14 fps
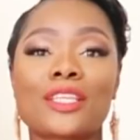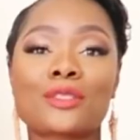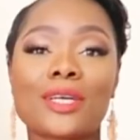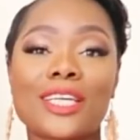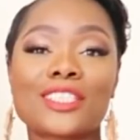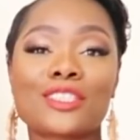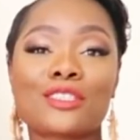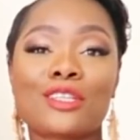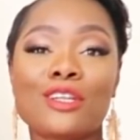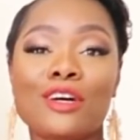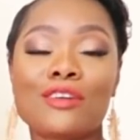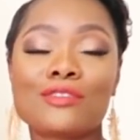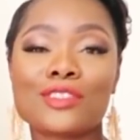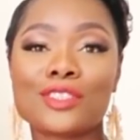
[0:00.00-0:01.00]
so I just
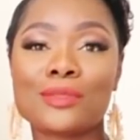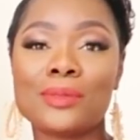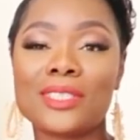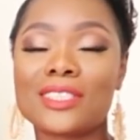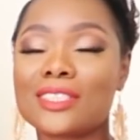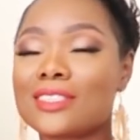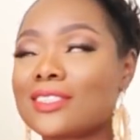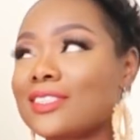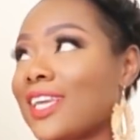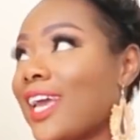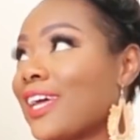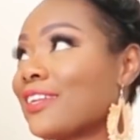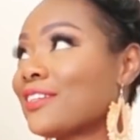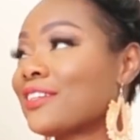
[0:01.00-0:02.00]
love those pieces
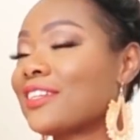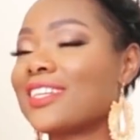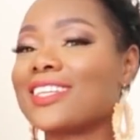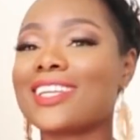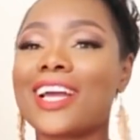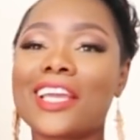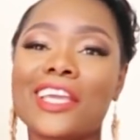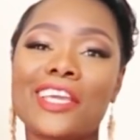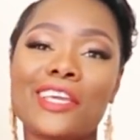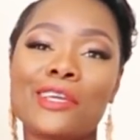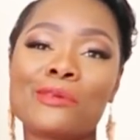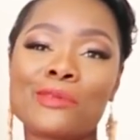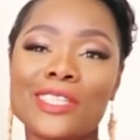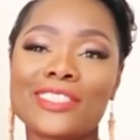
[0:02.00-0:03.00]
together, and I
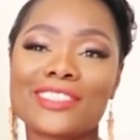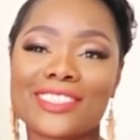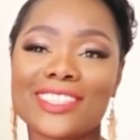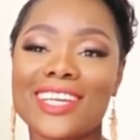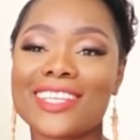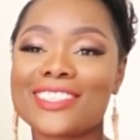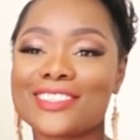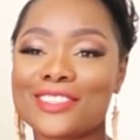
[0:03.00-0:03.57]
can't wait to style it.